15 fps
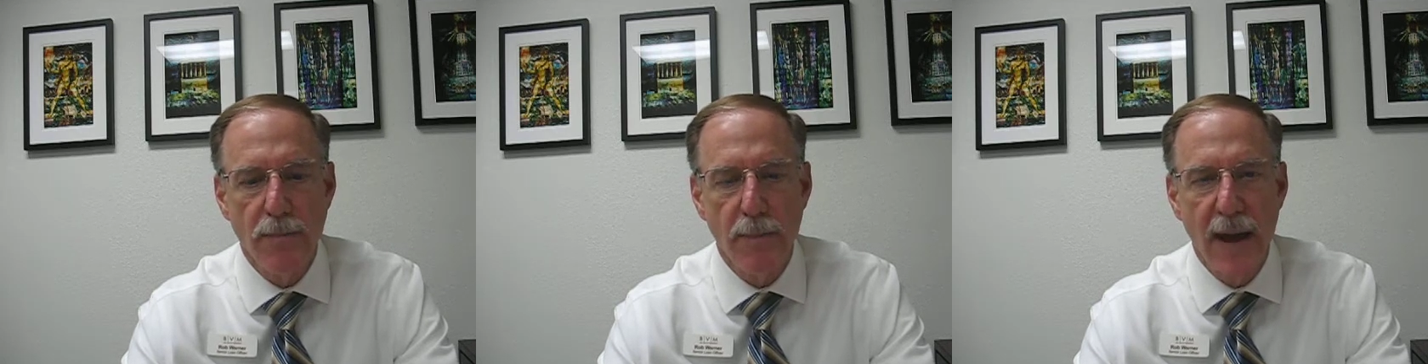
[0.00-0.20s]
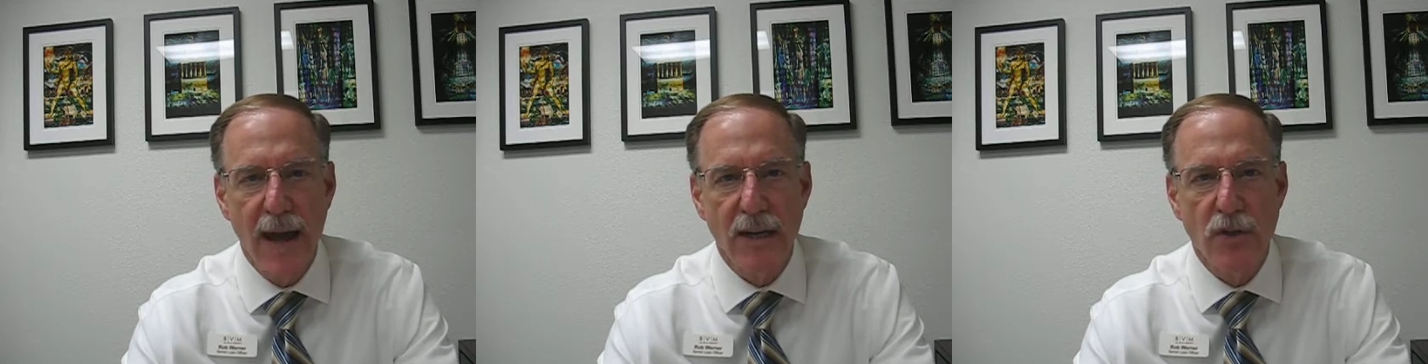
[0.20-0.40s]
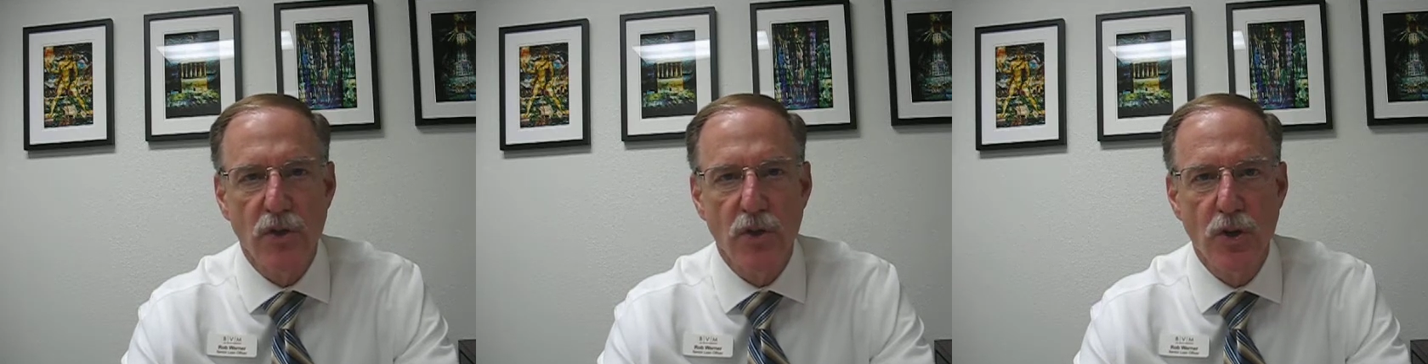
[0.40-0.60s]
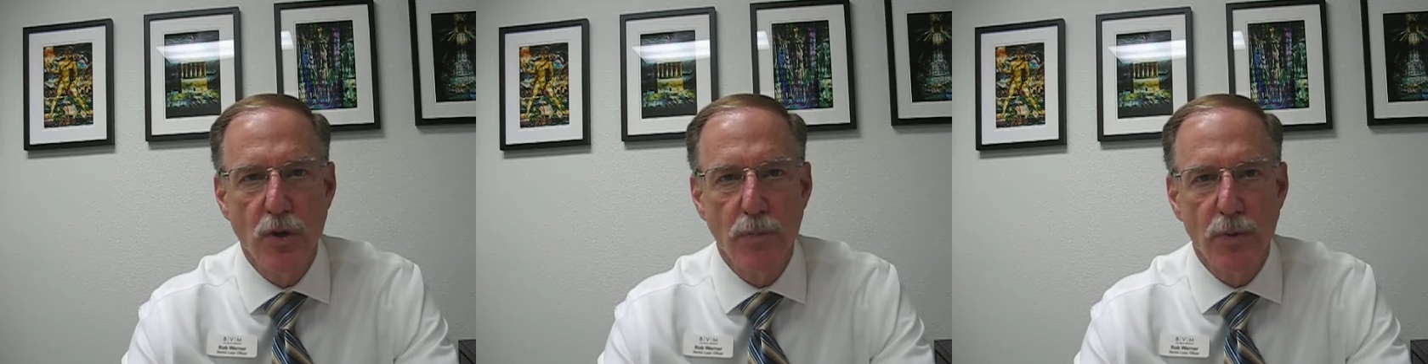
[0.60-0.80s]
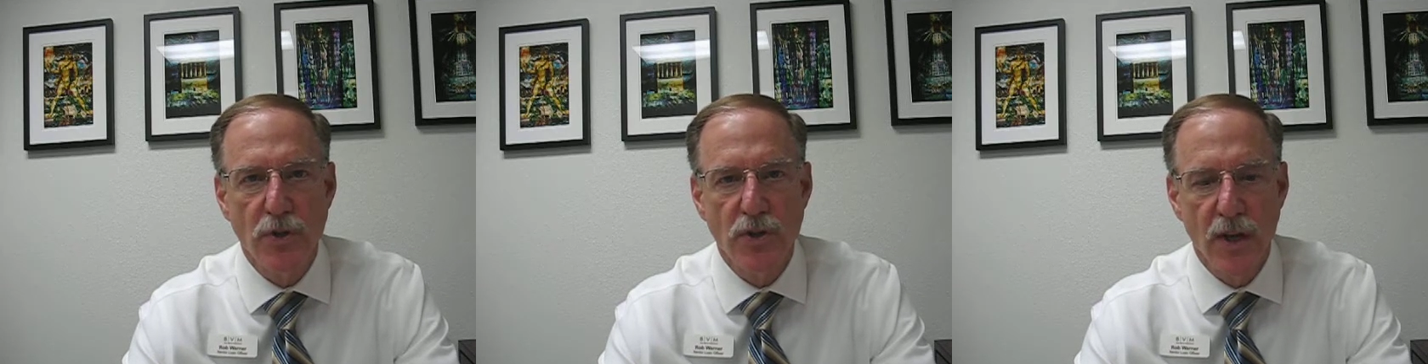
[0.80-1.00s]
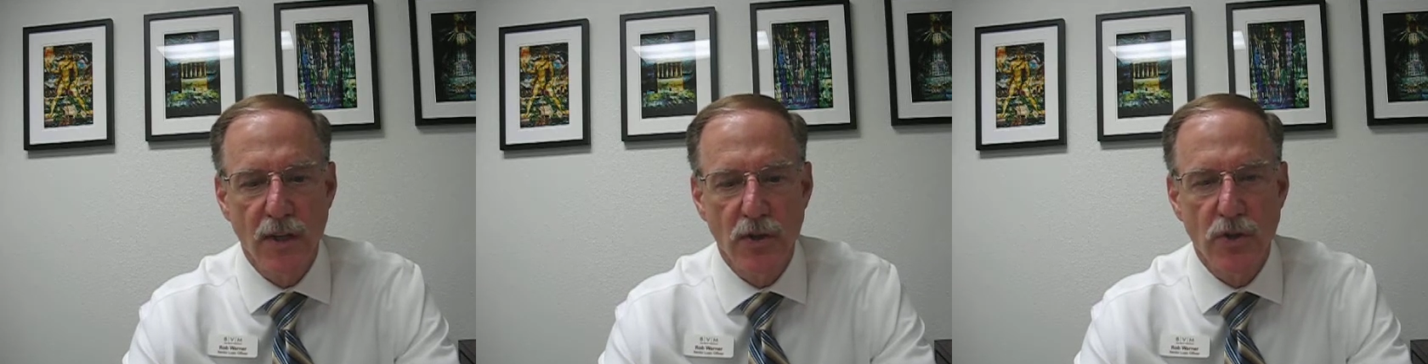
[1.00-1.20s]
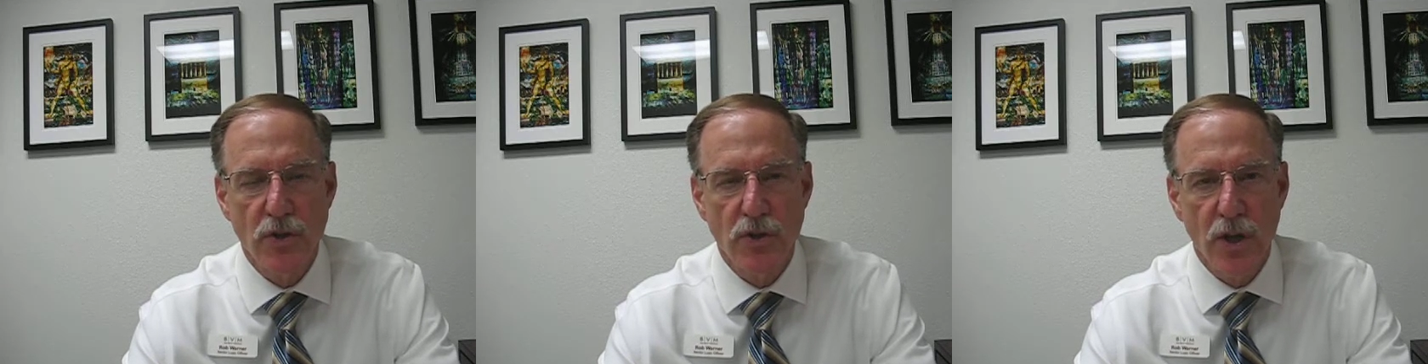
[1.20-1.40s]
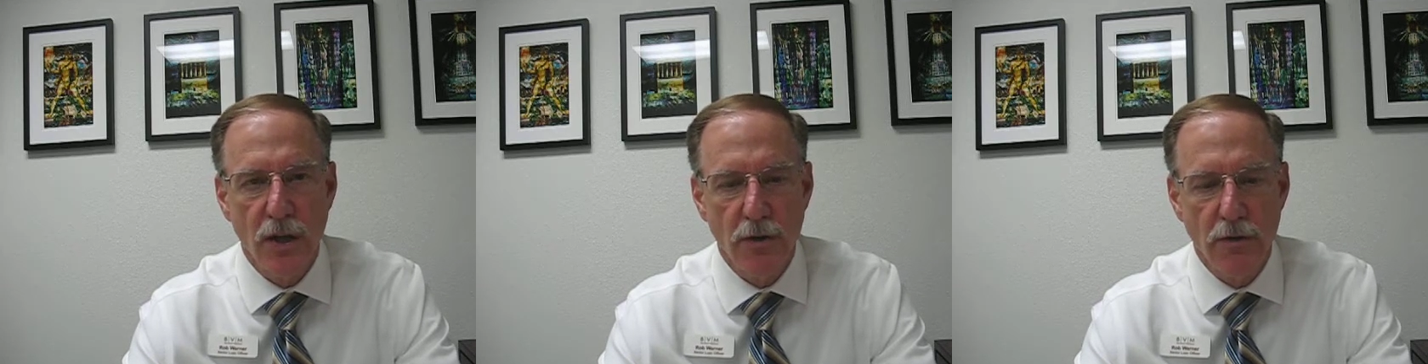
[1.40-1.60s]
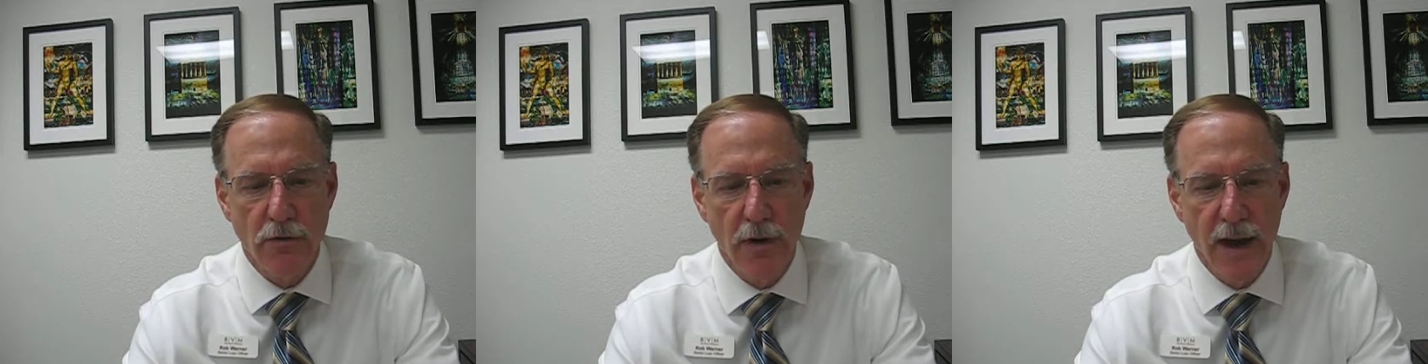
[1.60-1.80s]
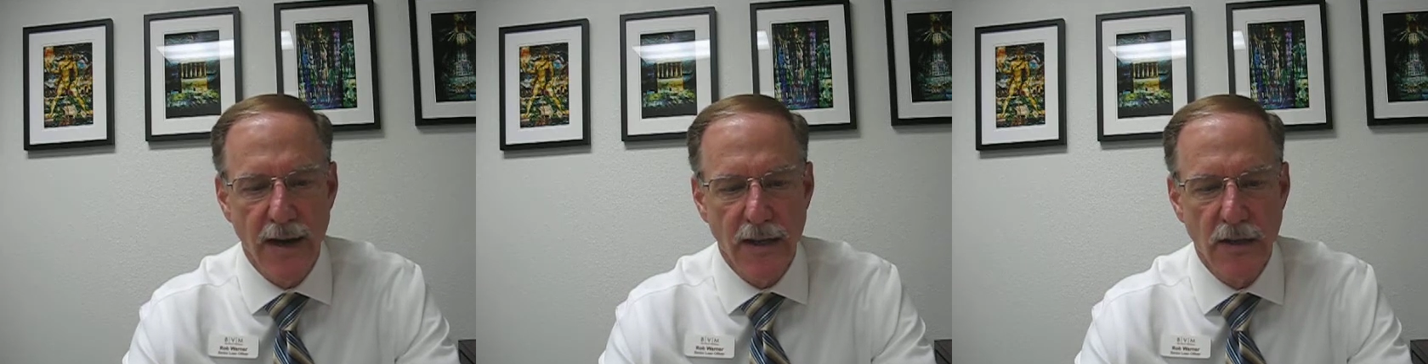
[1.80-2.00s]
max 2% seller
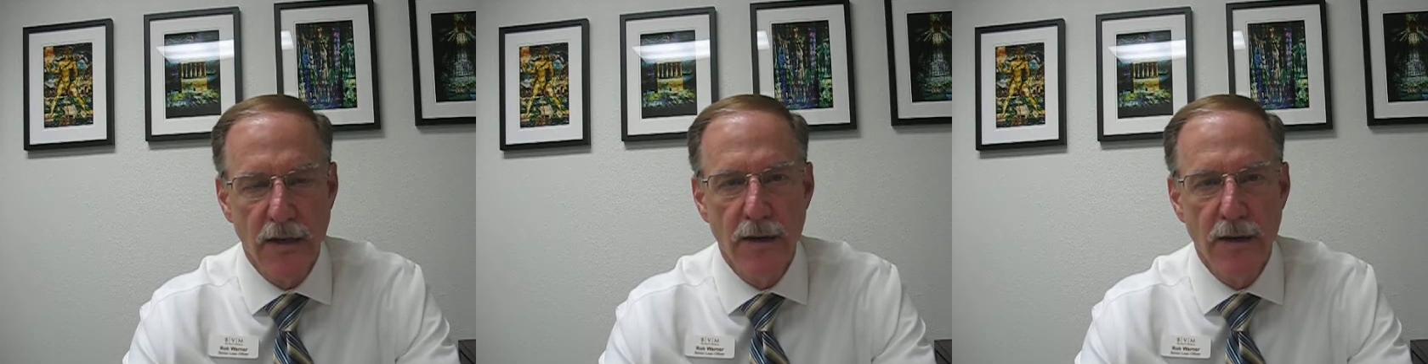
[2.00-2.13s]
credit.